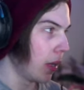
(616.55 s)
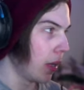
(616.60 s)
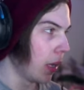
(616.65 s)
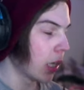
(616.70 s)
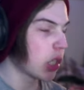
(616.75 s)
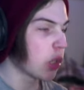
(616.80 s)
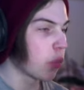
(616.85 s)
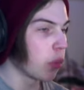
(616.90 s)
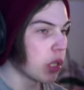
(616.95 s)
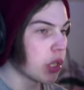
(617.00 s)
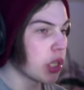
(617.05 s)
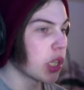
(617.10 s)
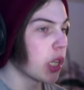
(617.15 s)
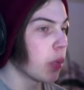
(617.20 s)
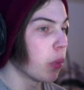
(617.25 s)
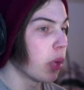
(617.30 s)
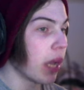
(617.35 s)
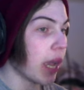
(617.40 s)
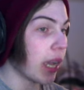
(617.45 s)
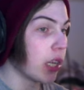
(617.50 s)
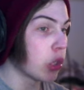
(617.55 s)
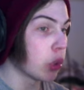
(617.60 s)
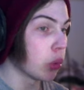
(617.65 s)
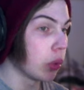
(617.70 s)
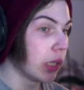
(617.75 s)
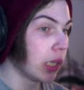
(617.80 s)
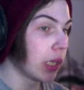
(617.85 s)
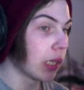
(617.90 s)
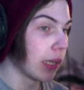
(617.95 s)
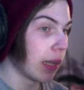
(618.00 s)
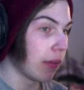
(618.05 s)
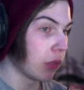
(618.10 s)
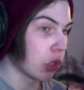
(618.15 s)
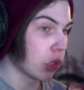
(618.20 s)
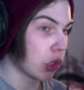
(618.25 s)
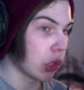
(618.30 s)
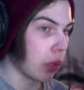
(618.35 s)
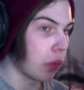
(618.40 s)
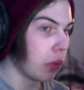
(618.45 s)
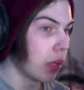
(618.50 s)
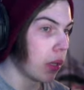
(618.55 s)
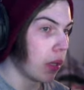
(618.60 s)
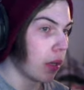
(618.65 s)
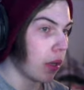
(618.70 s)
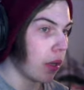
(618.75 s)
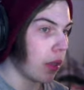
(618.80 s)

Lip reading: Because originally when Andrew Lincoln left the show,